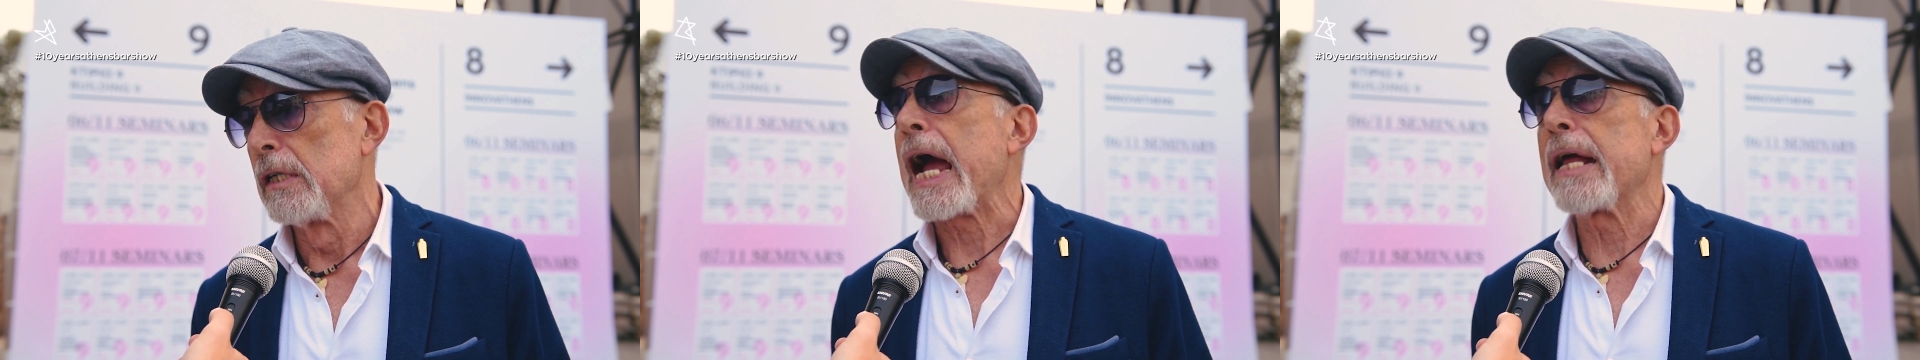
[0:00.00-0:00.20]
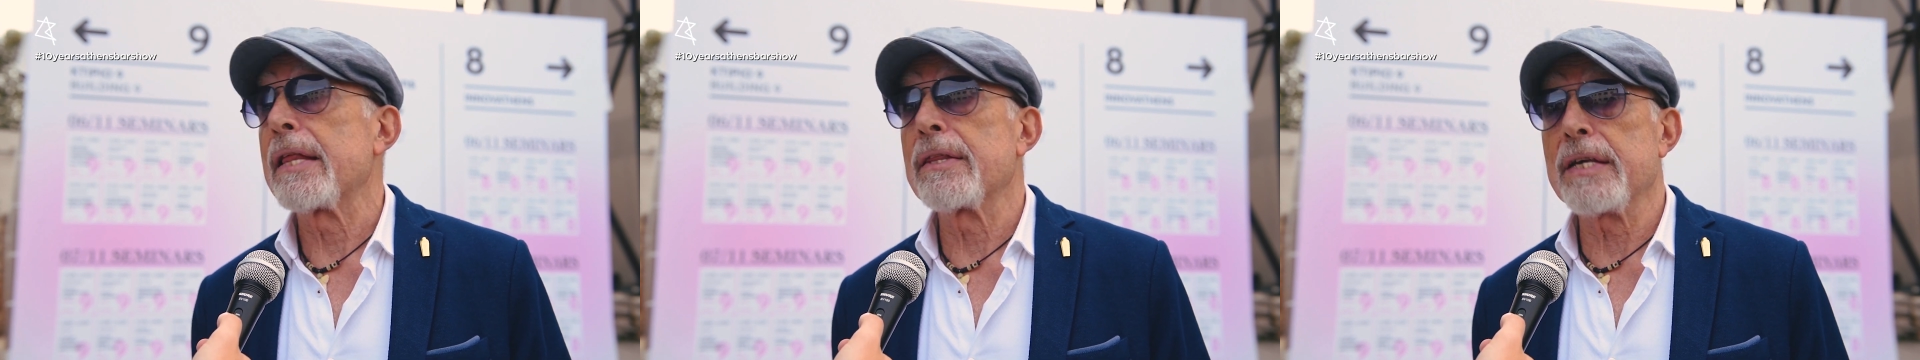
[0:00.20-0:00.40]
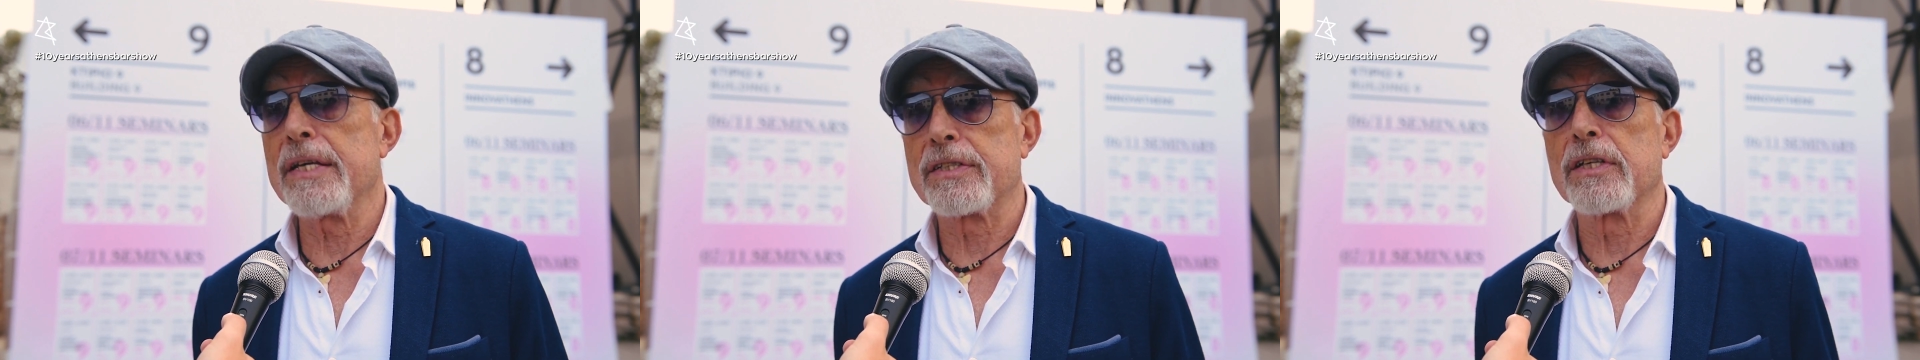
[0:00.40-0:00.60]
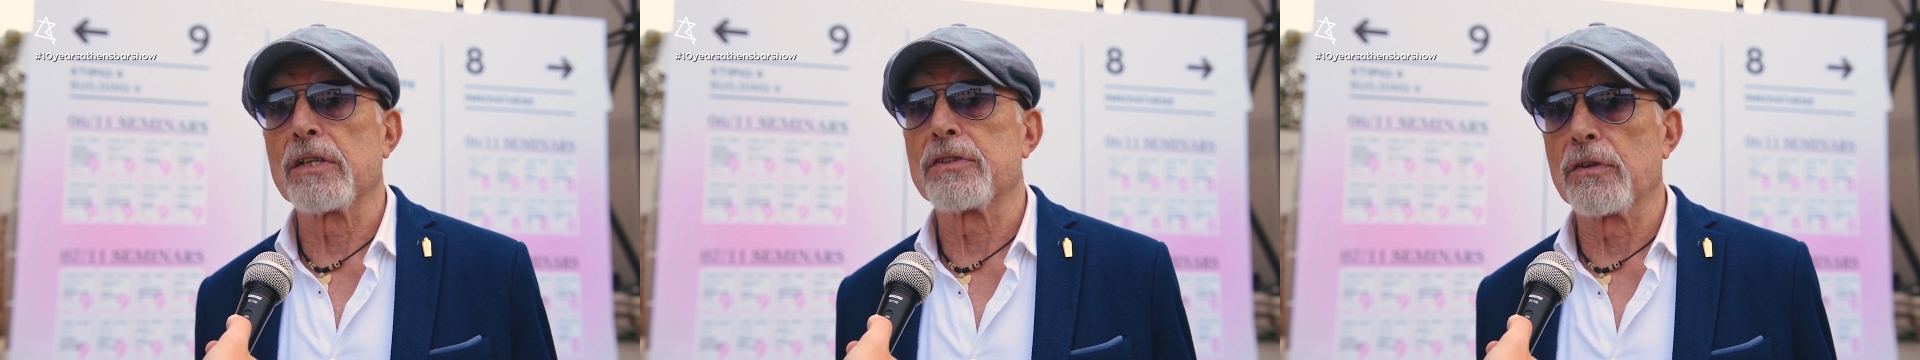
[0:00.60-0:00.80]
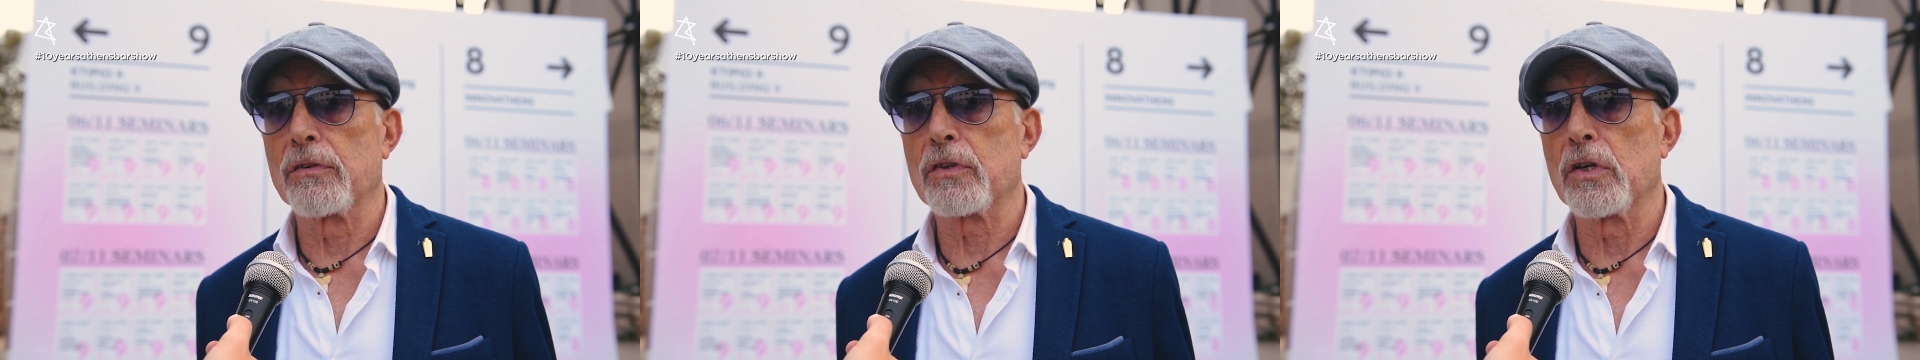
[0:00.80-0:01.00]
And this
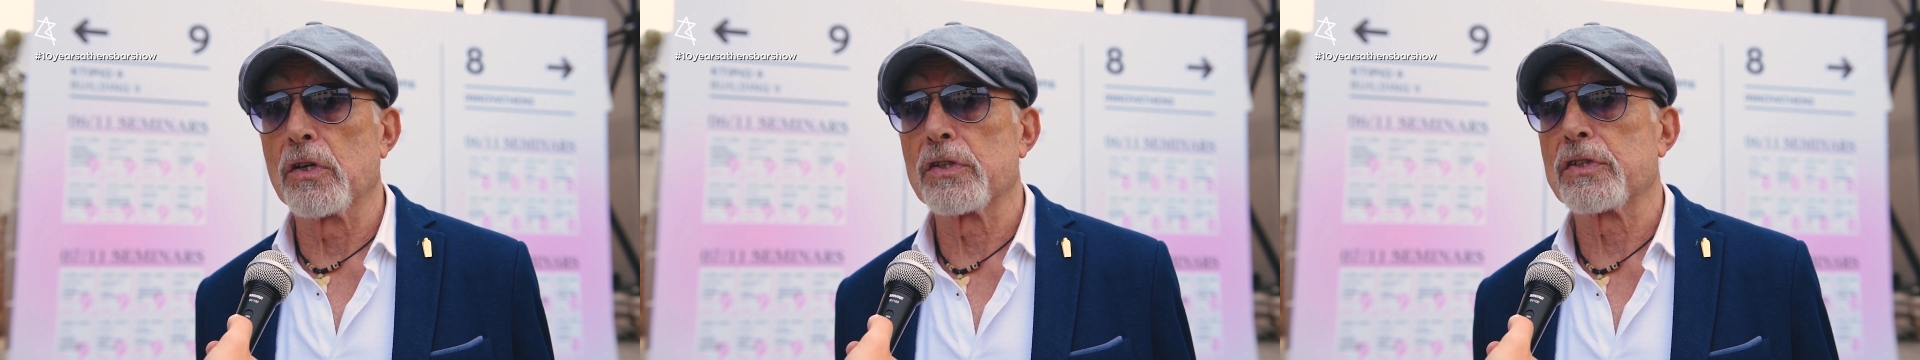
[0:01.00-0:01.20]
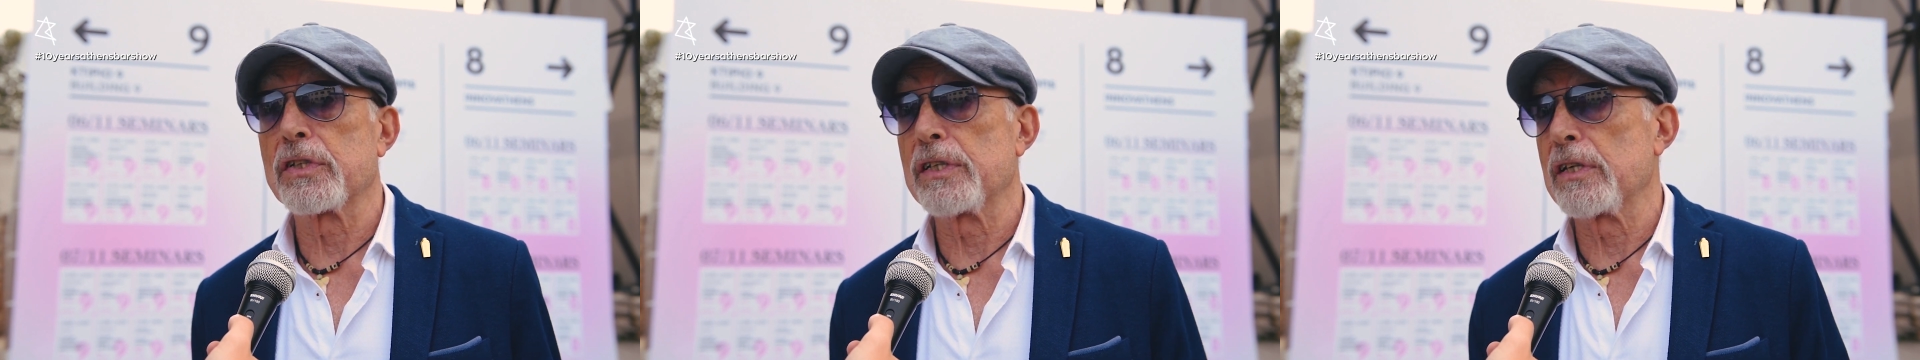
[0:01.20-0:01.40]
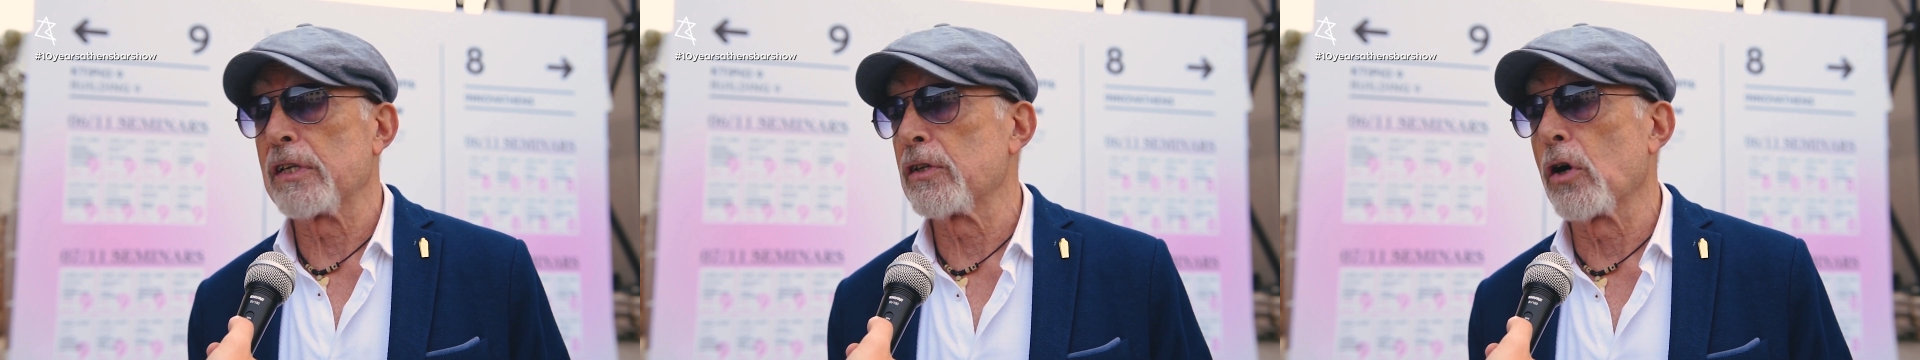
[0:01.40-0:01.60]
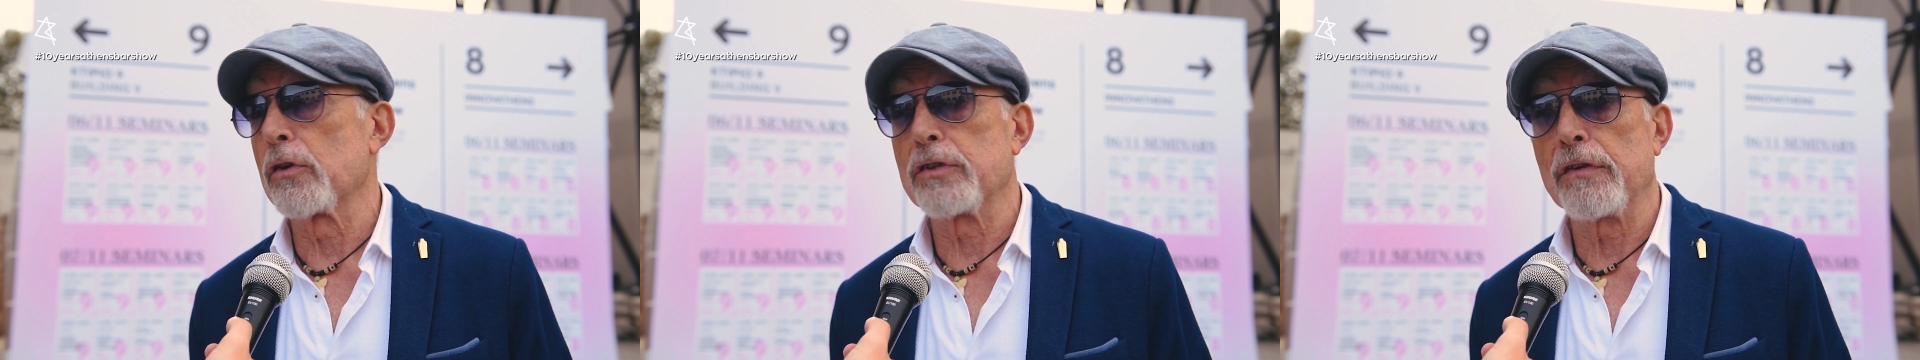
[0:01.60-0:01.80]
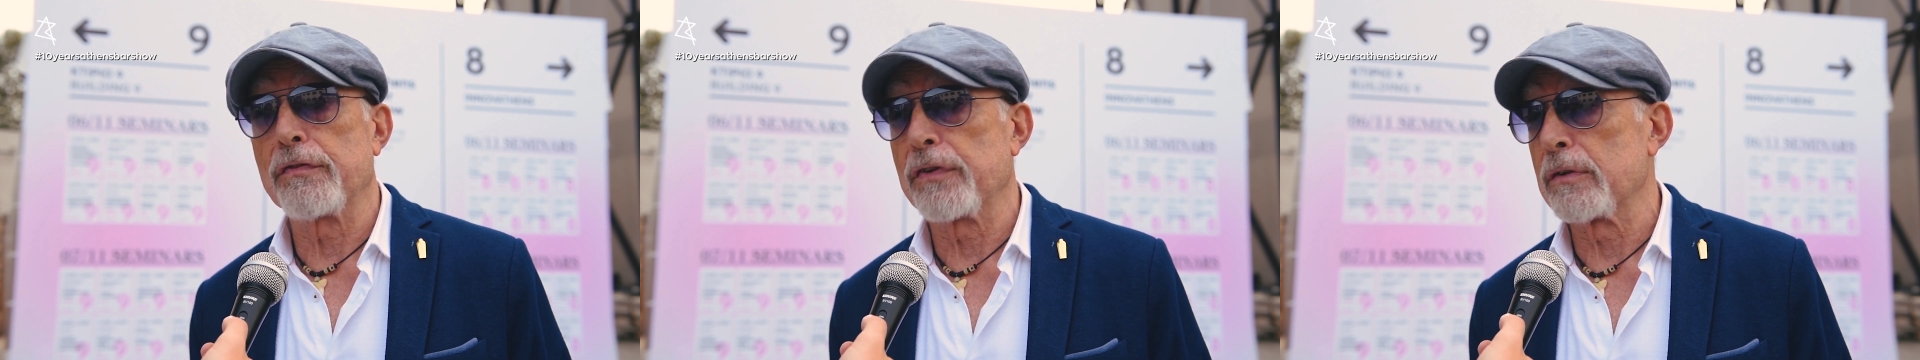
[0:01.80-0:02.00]
is, of course, no
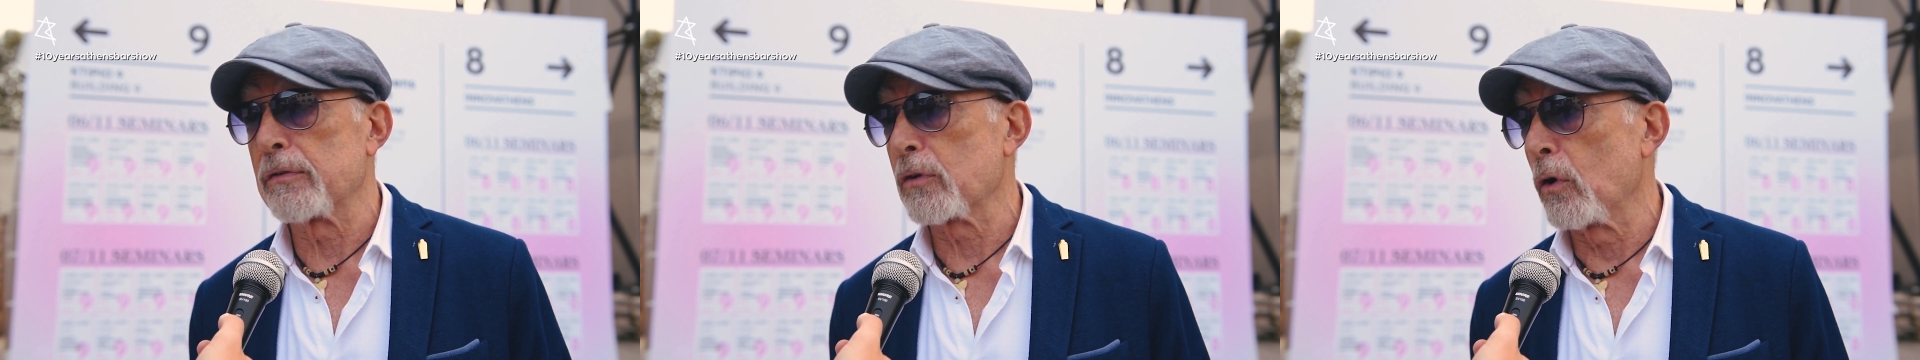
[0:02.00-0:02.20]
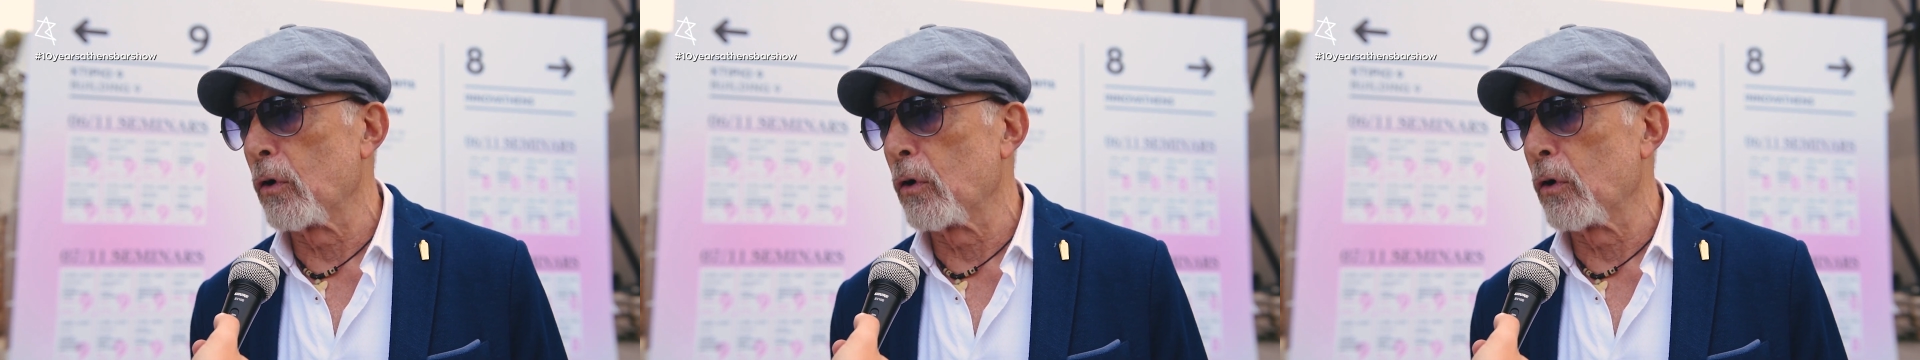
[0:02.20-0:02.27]
different.